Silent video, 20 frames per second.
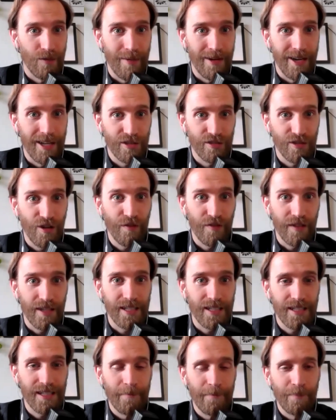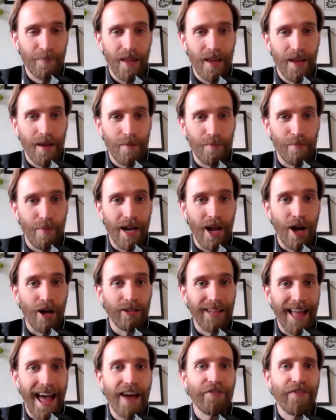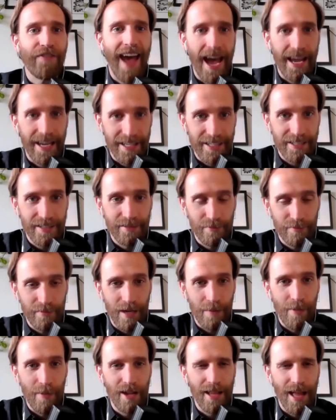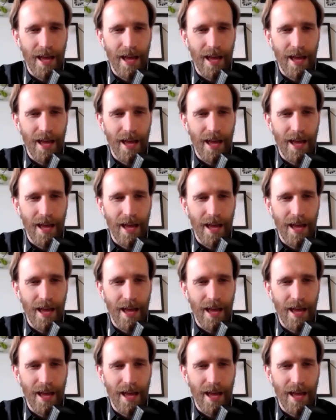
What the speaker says: women as trophies. But I'll laugh at it. I'm not